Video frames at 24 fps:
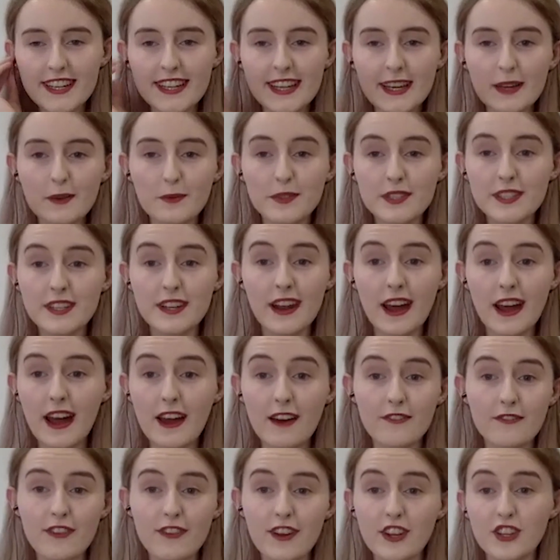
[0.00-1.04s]
he was going to
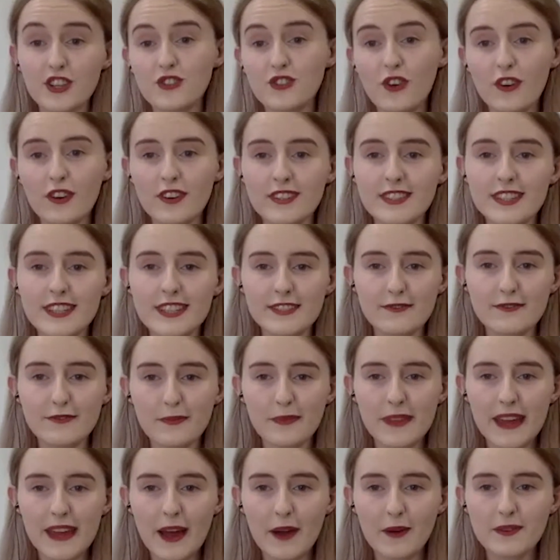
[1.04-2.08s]
have a strong season
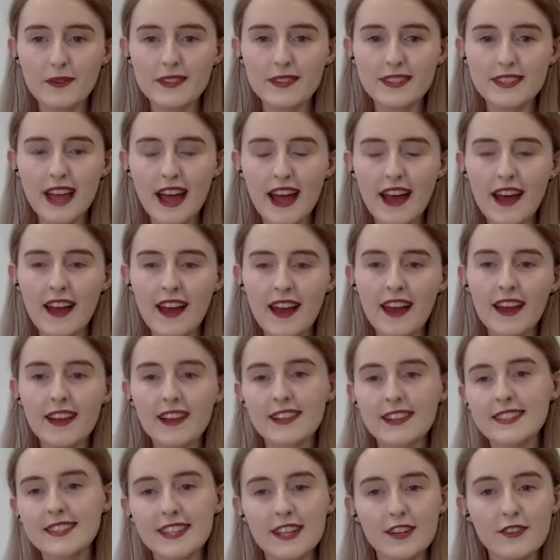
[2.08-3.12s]
from the outset,
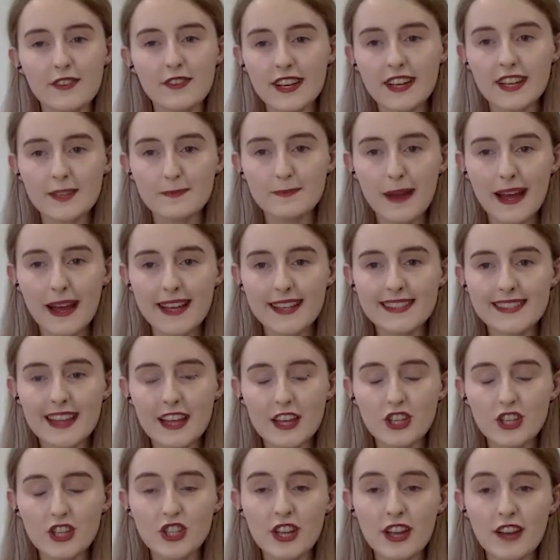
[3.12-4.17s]
considering his pace
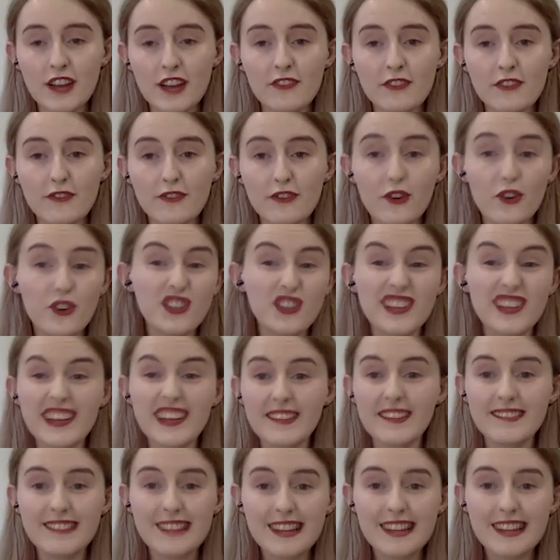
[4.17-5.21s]
last year. And
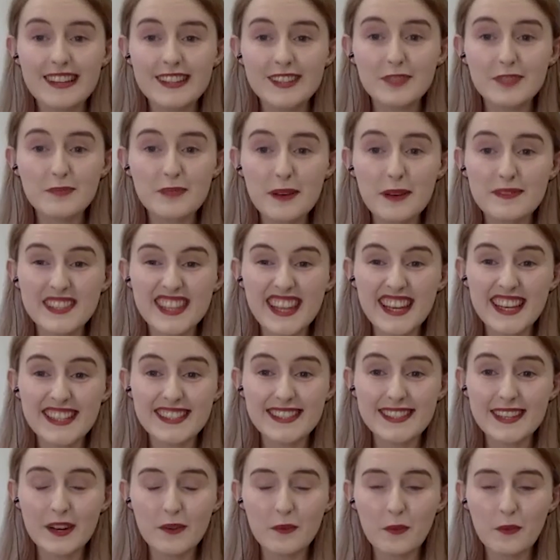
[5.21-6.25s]
unfortunately, sometimes
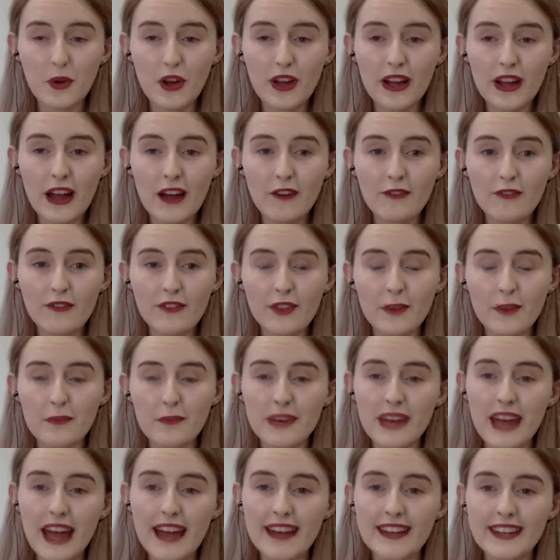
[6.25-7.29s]
things didn't work out for them.
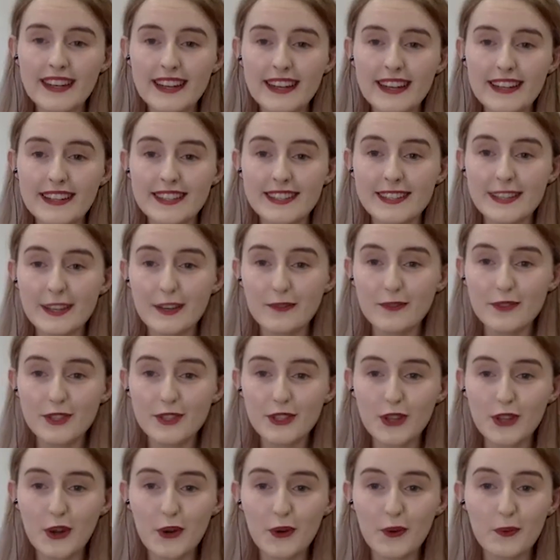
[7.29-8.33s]
And heading into
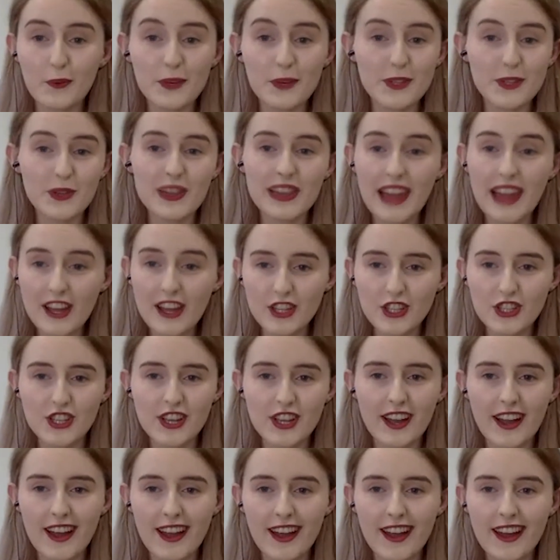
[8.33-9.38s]
Silverstone, we saw last
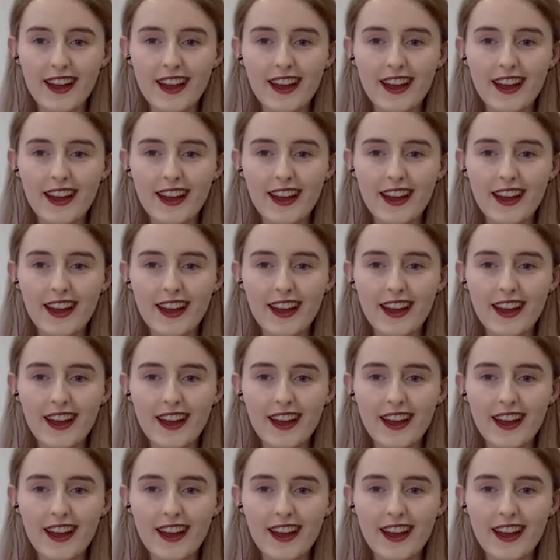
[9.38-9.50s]
year,